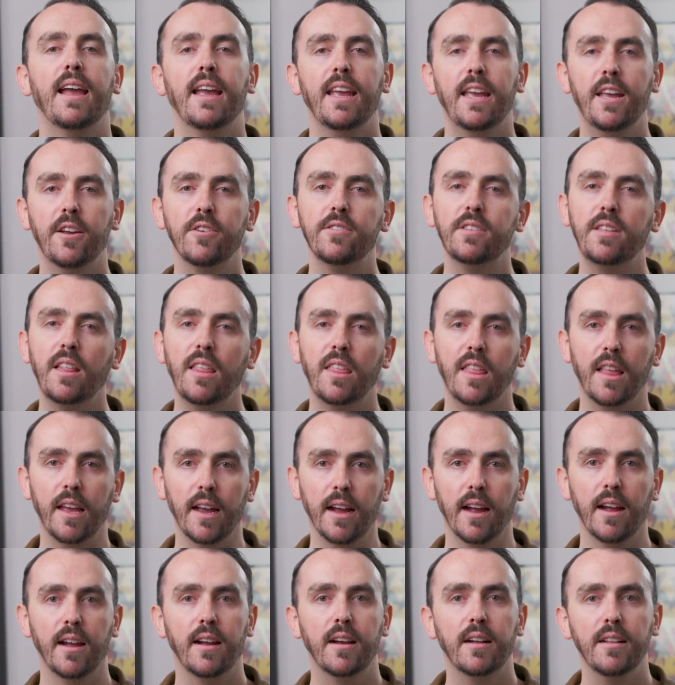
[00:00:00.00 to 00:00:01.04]
Here's the
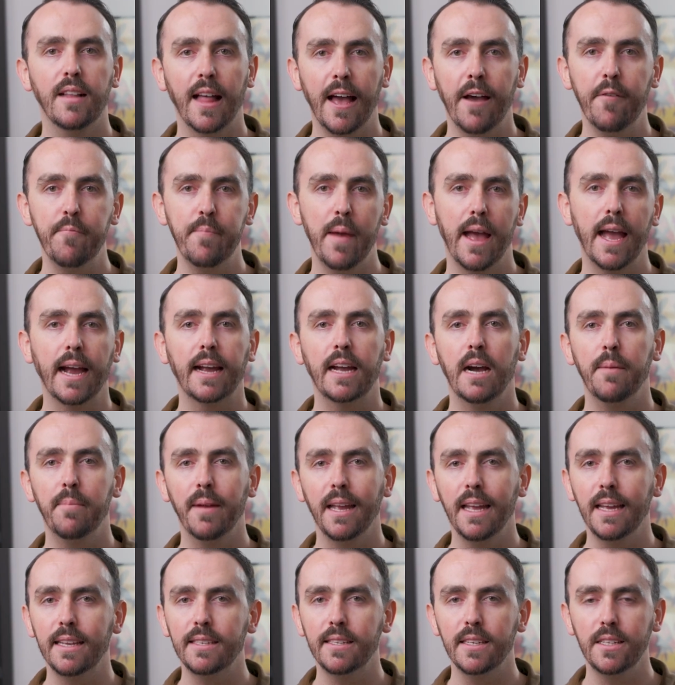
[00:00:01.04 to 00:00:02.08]
thing, cloud
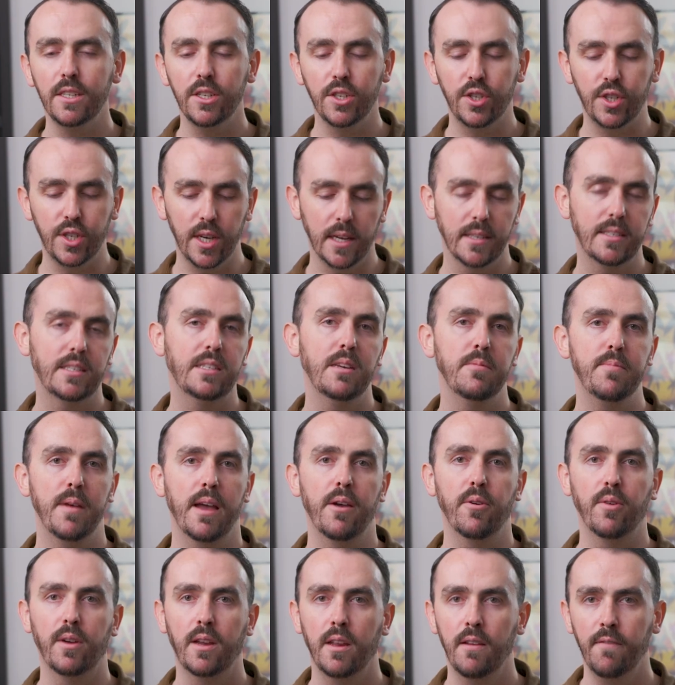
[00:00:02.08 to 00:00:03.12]
backup isn't just
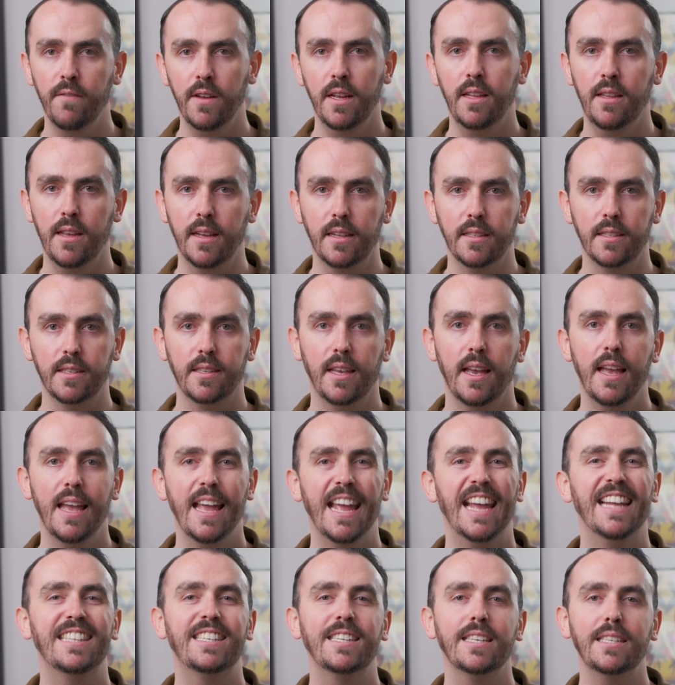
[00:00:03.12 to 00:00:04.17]
about convenience.
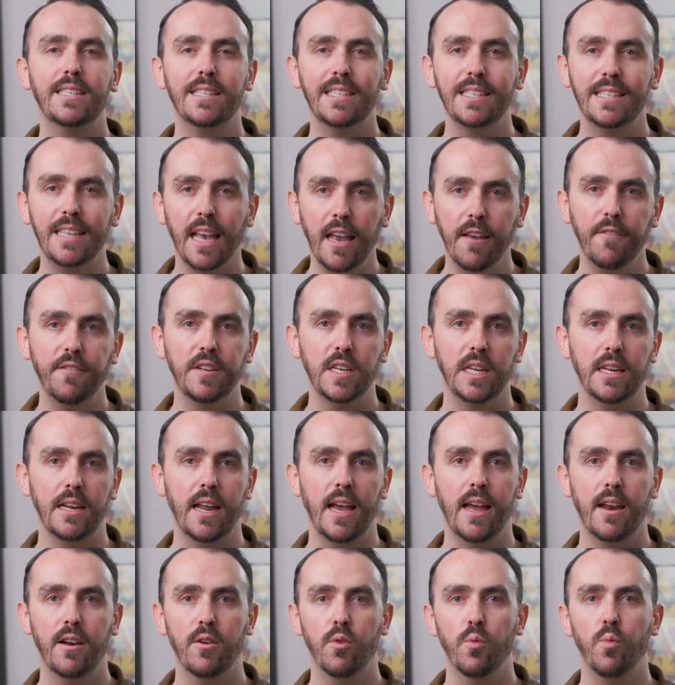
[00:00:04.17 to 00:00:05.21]
It's a safety
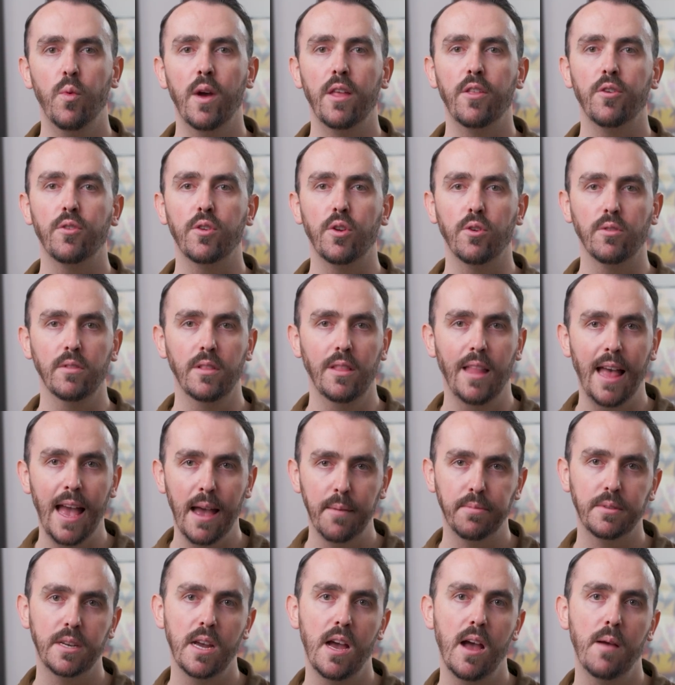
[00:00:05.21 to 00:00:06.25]
net. Whether your
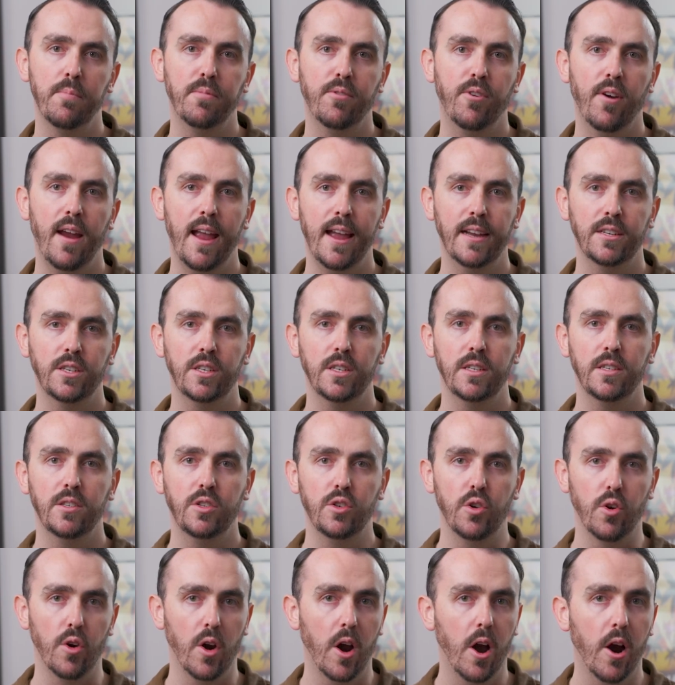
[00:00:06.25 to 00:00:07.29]
laptop
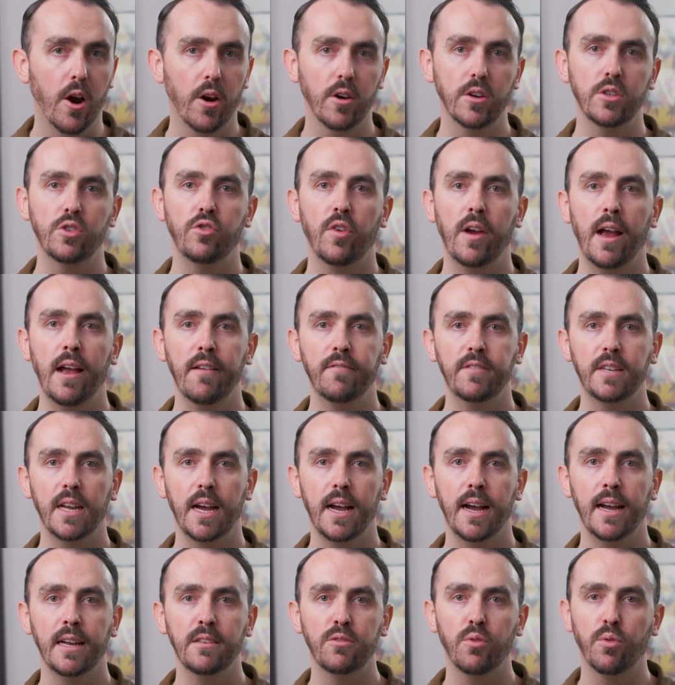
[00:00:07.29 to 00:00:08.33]
crashes, your hard drive
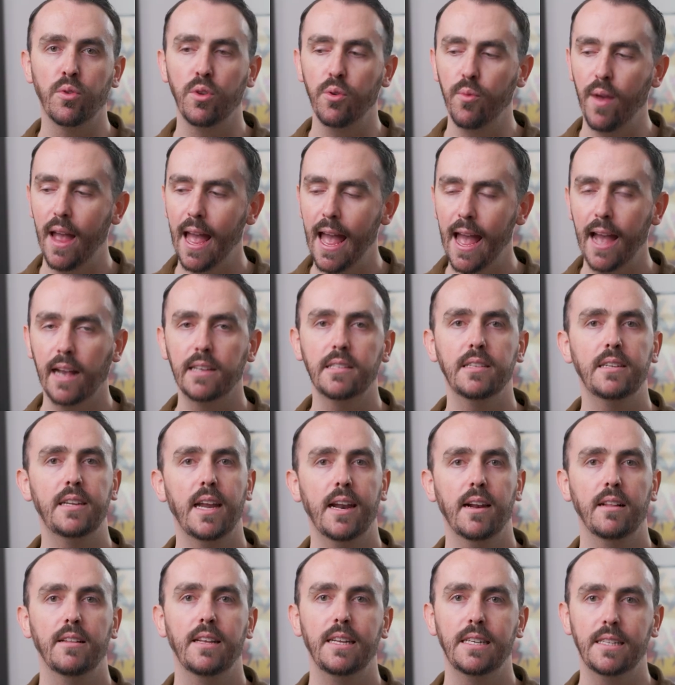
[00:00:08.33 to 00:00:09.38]
dies, or you
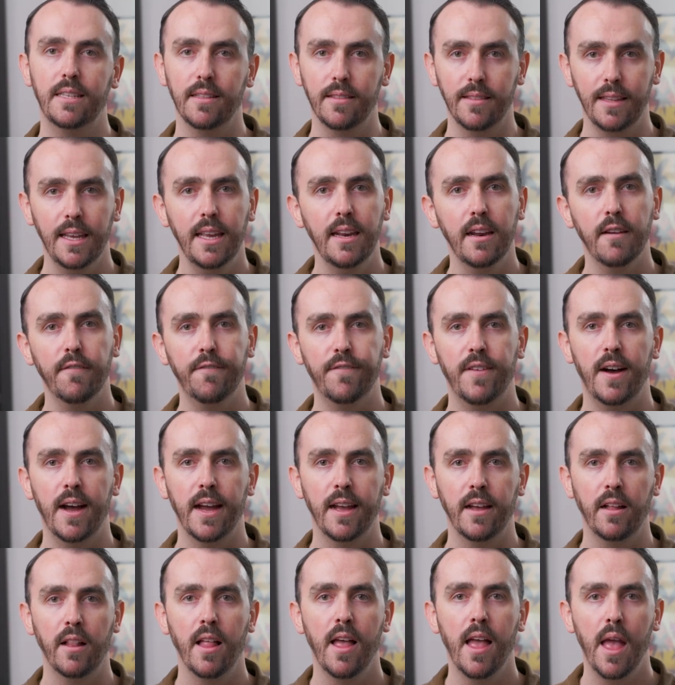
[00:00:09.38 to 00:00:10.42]
accidentally delete a
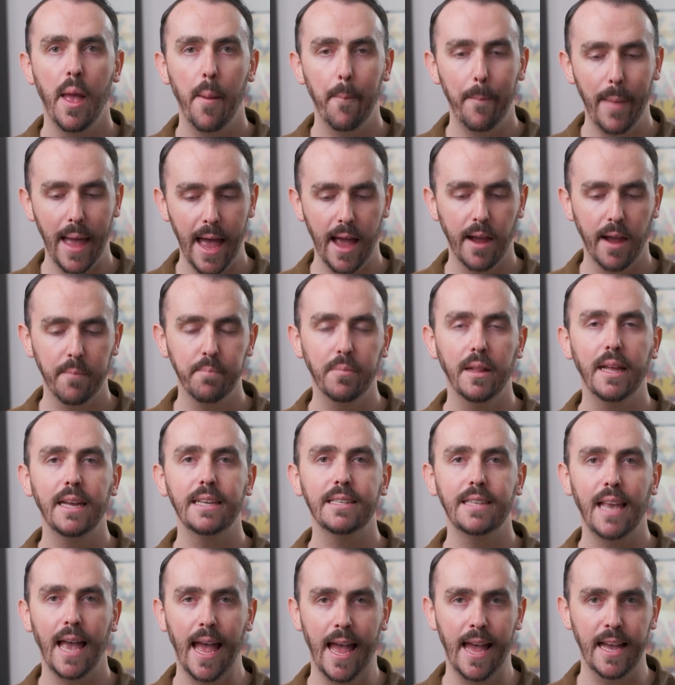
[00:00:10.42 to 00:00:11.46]
file,
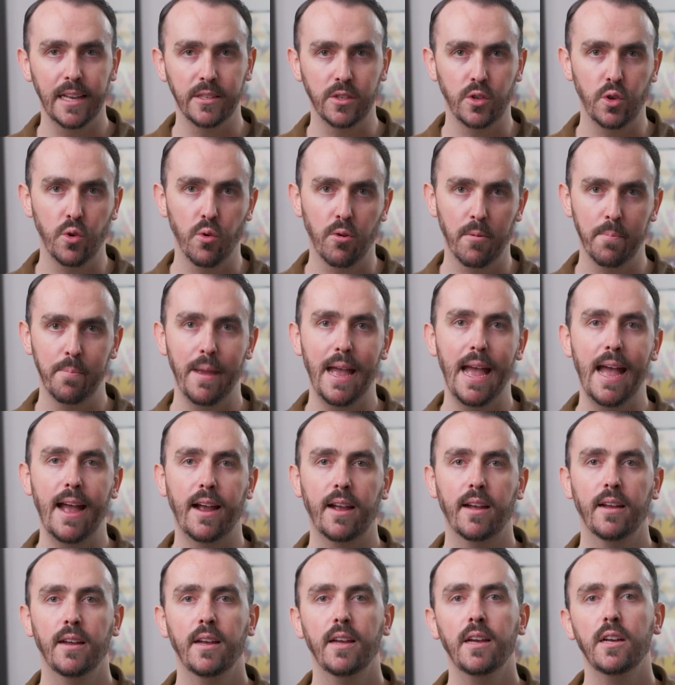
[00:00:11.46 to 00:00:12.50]
Backblaze has your
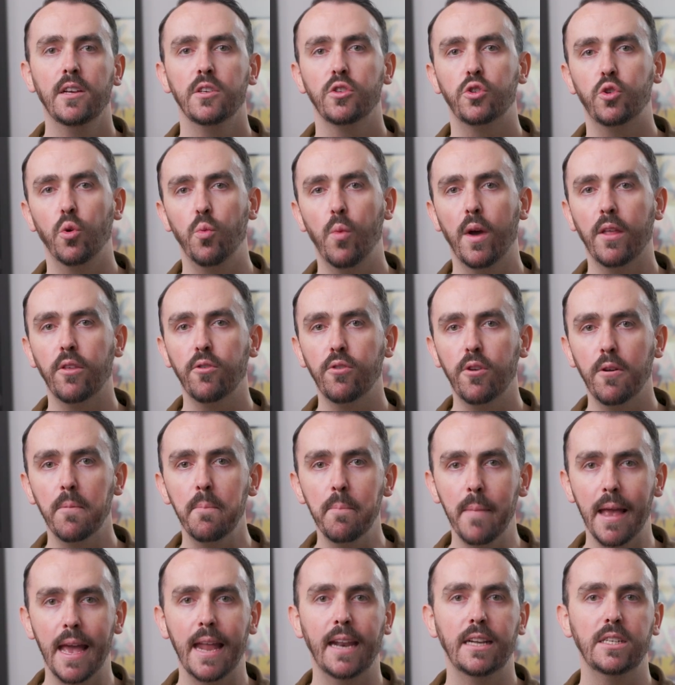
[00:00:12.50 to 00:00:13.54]
back. So whether you're
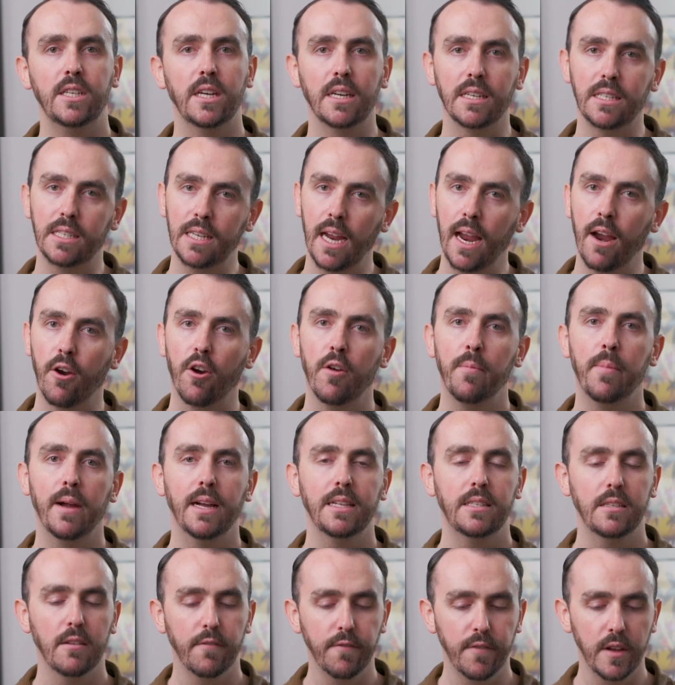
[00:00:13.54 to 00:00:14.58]
managing
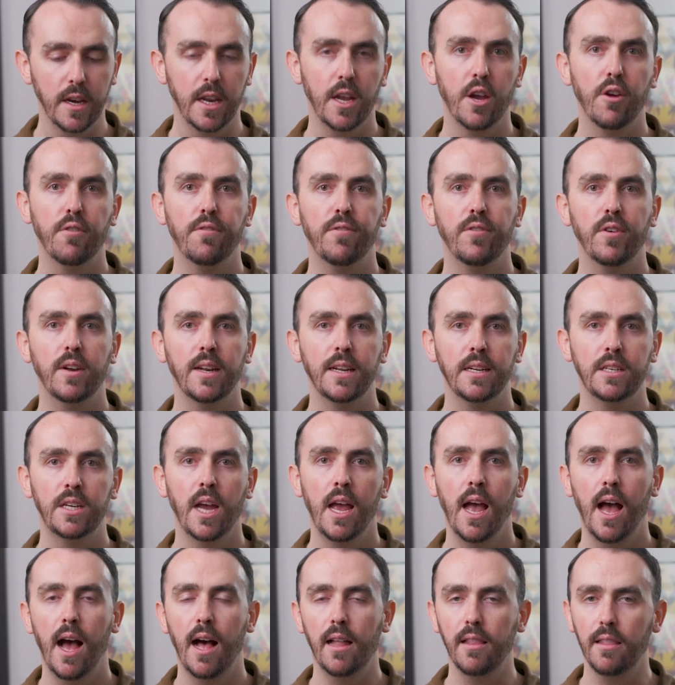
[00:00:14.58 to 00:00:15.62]
terabytes of video footage,
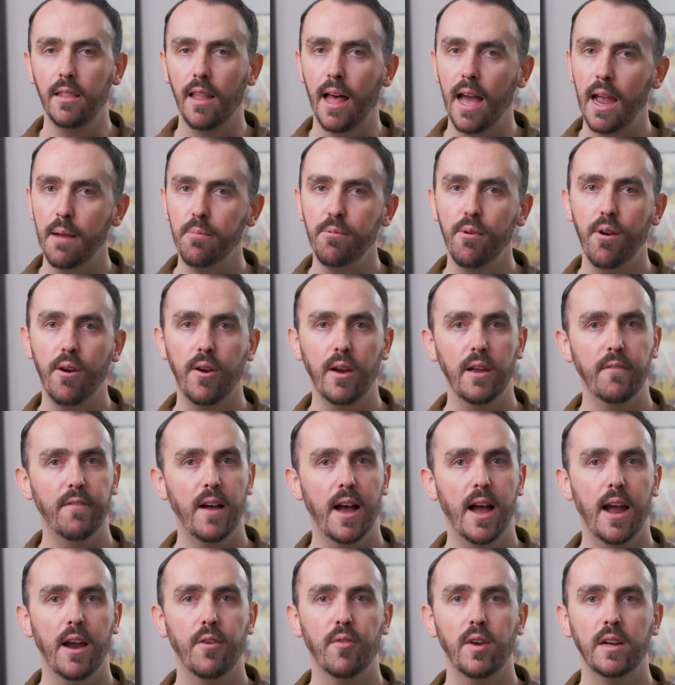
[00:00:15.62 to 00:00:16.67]
a library of
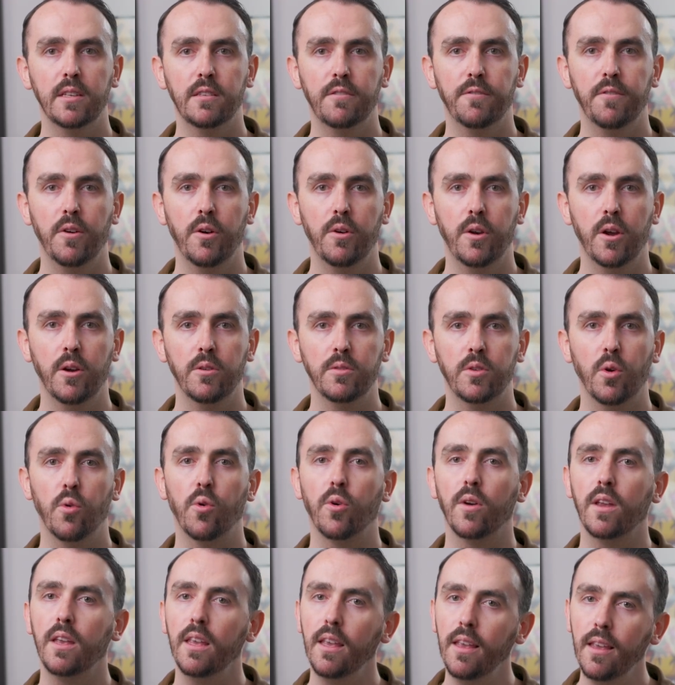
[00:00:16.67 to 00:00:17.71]
high-res photos,
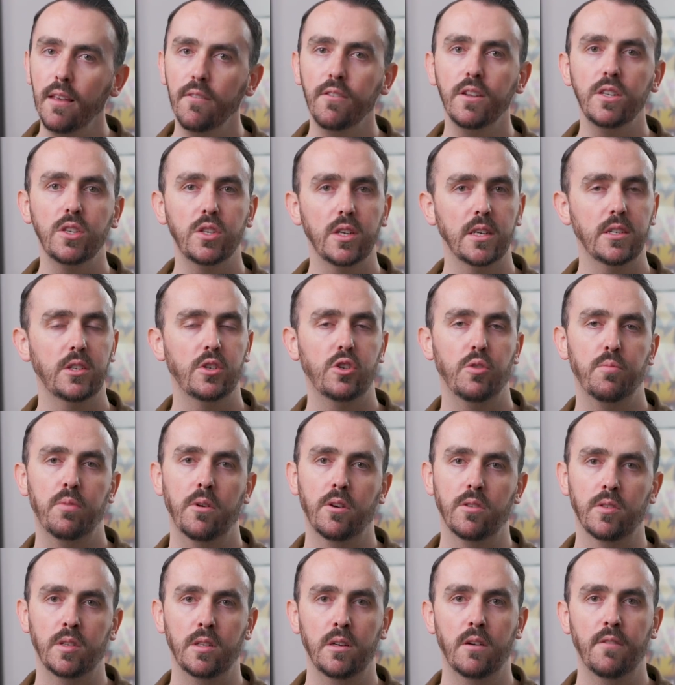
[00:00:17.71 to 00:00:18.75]
or even just your
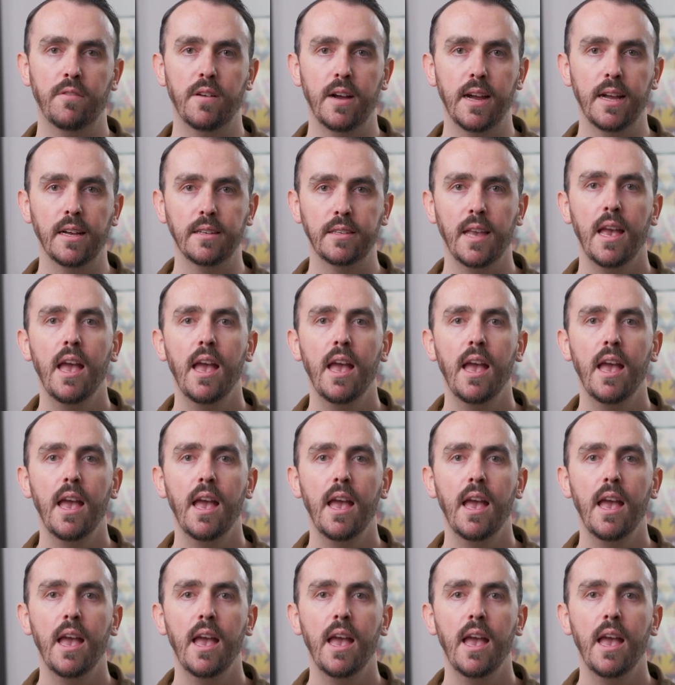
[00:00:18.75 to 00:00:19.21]
personal files,